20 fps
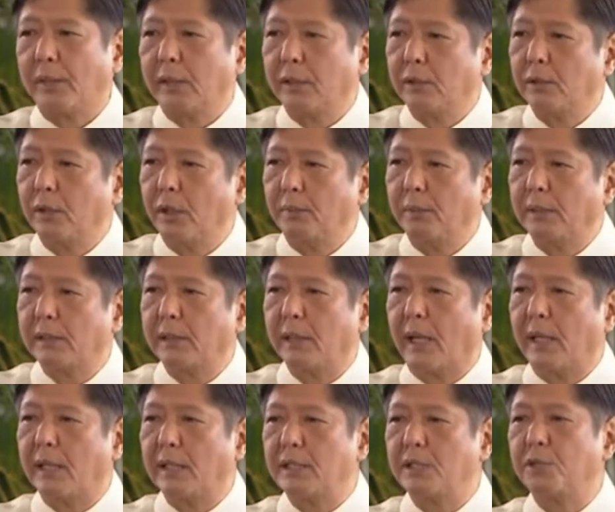
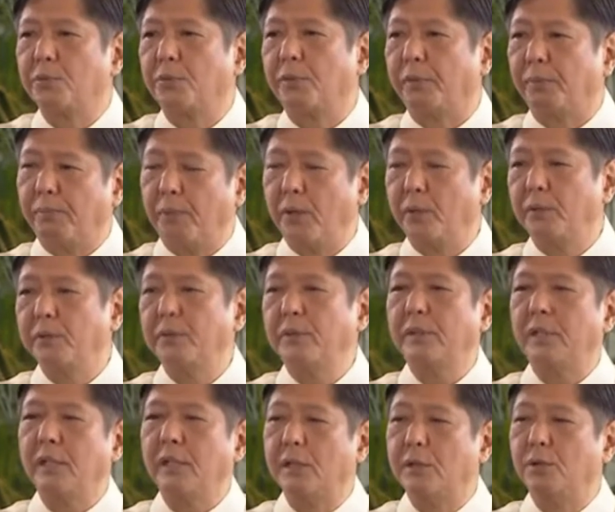with the harvest of
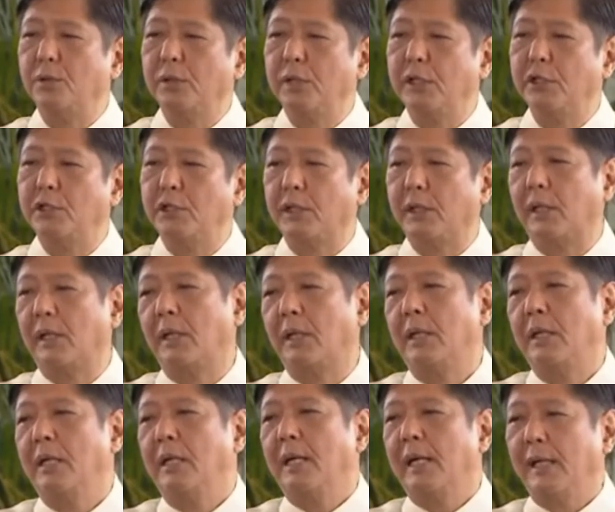Indonesia
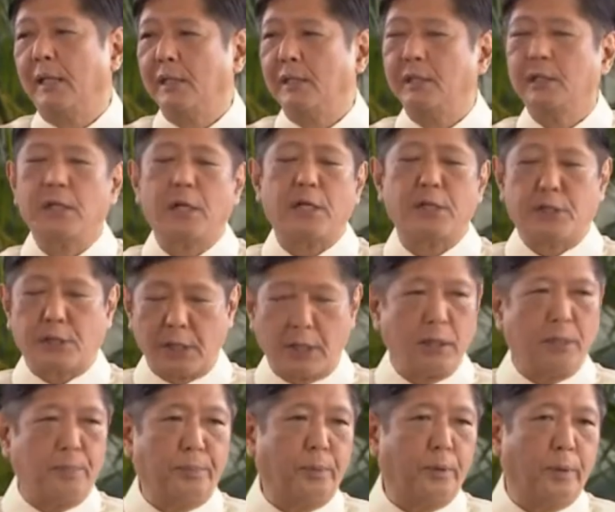and
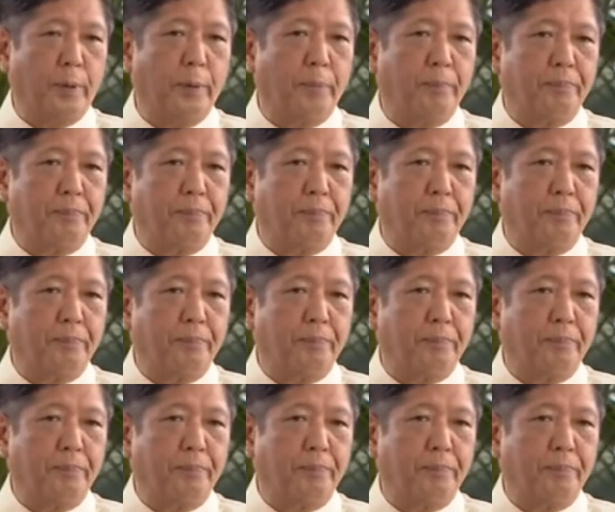Singapore.